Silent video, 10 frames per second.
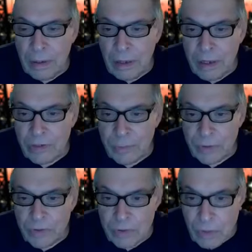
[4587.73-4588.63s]
has been
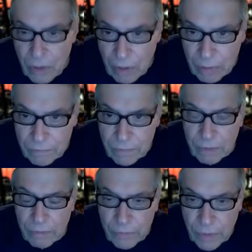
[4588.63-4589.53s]
starved
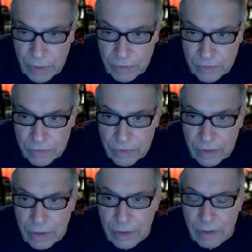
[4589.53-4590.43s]
of funds
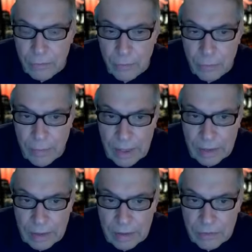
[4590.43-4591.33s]
for
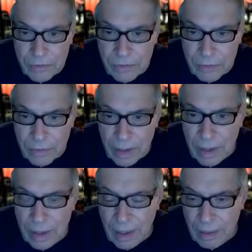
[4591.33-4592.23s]
maintenance,
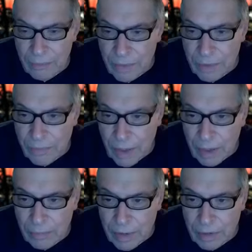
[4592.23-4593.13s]
okay, and for
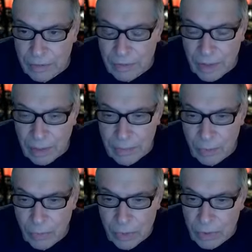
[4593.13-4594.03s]
development. I mean,
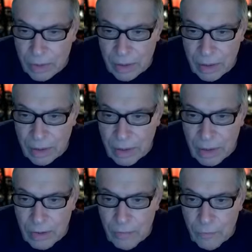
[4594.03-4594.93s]
we're looking at
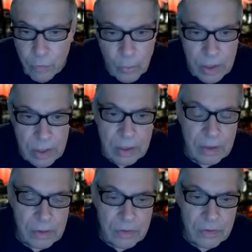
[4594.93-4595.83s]
40
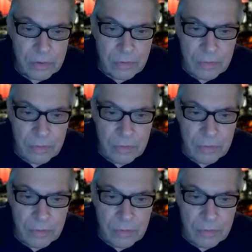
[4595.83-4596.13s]
years of